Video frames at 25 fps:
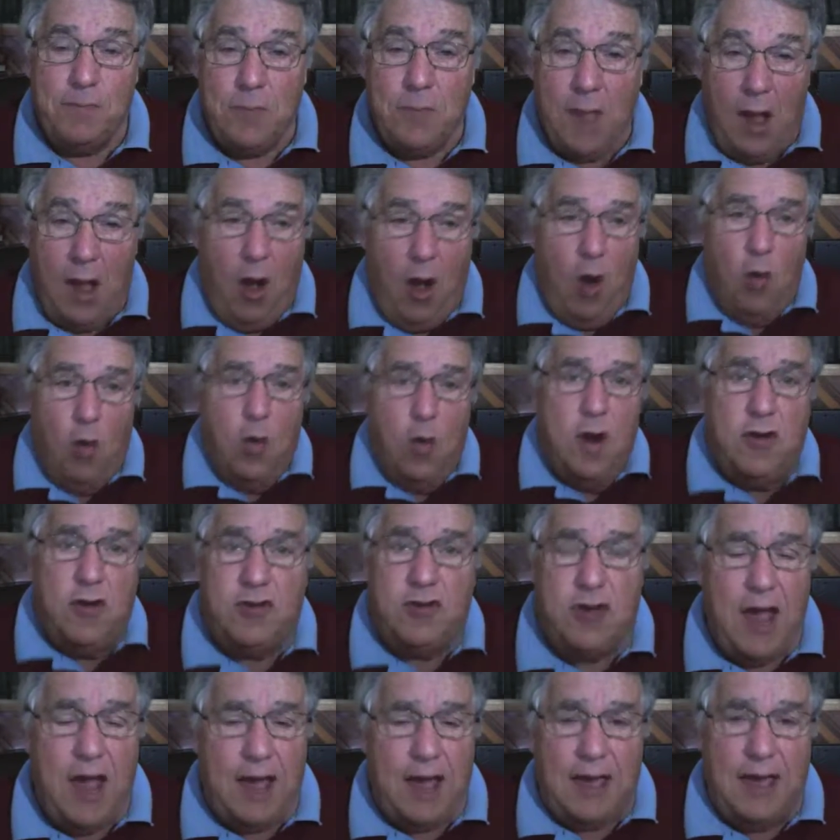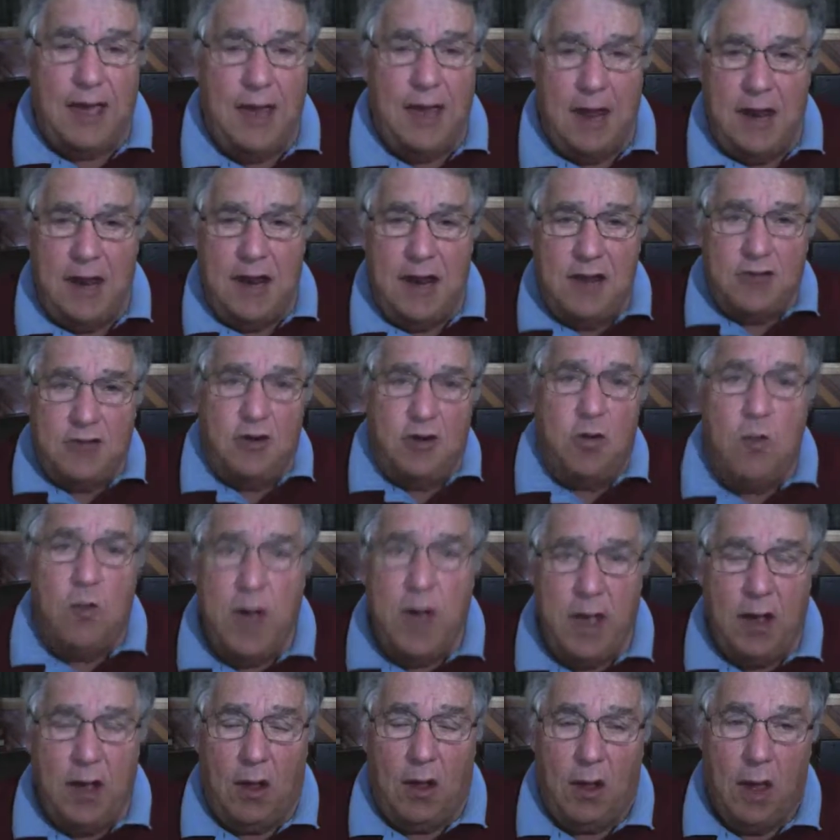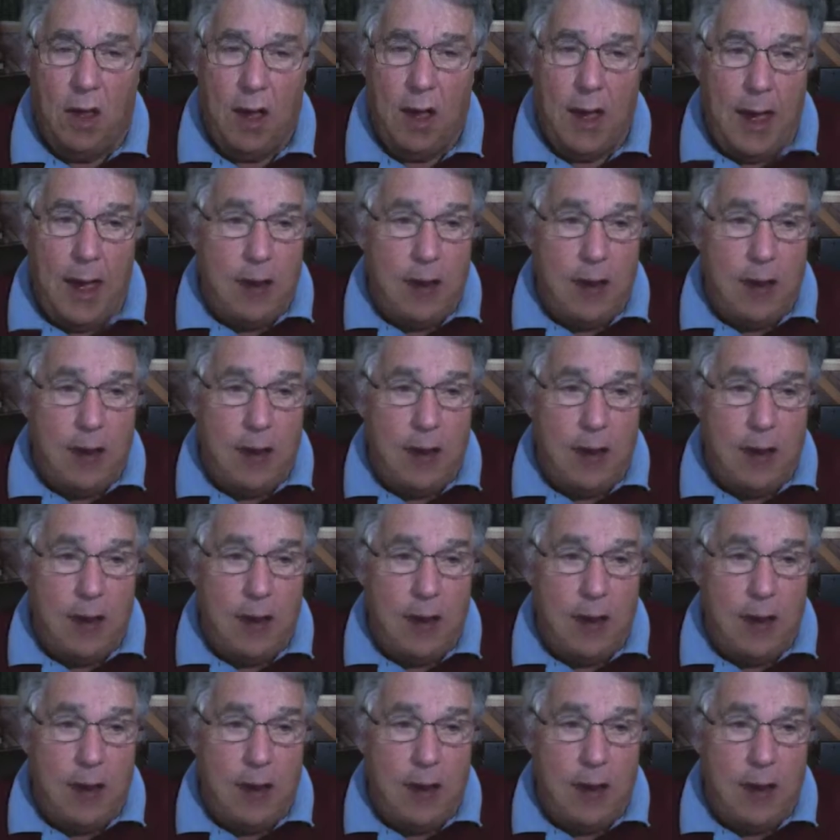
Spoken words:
Oh, we're checking it. It isn't real.